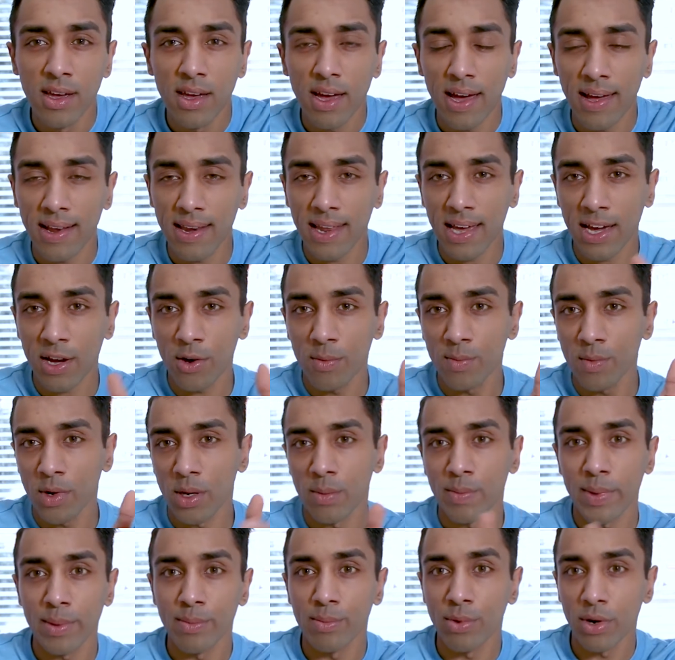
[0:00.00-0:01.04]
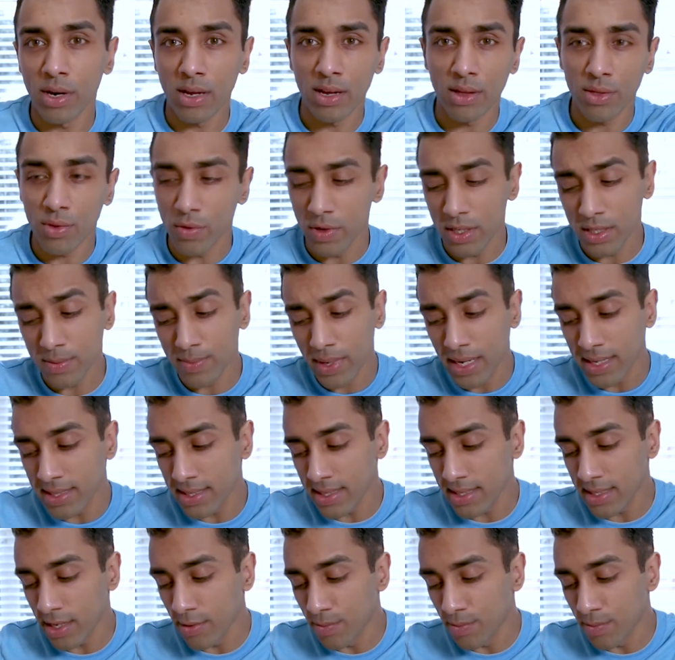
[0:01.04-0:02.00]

and how I'm going to be putting it through its paces.